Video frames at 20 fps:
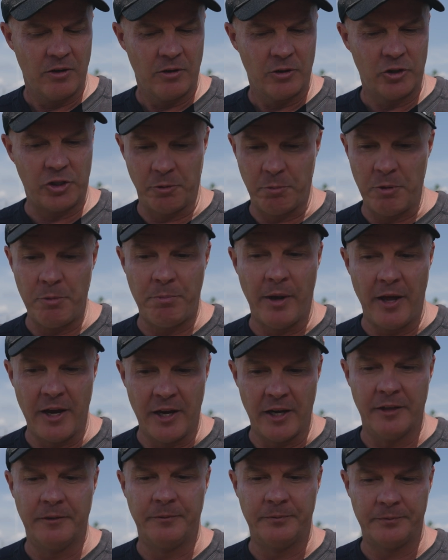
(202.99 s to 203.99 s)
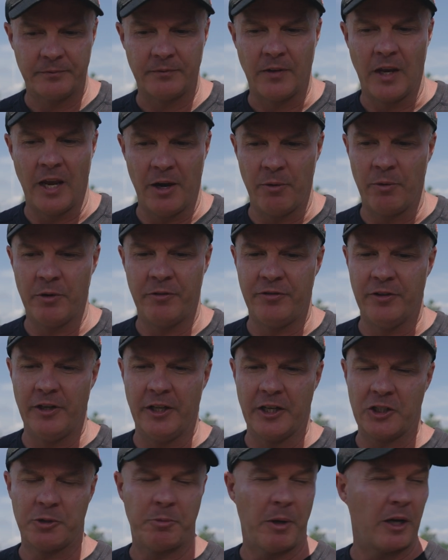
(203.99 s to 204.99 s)
Should be playing. Yeah, we
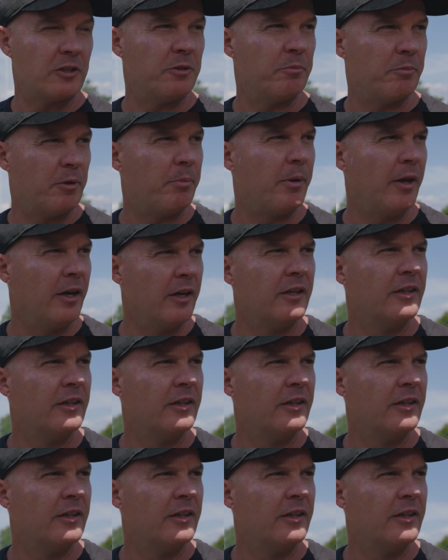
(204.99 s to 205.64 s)
fully expect him to play.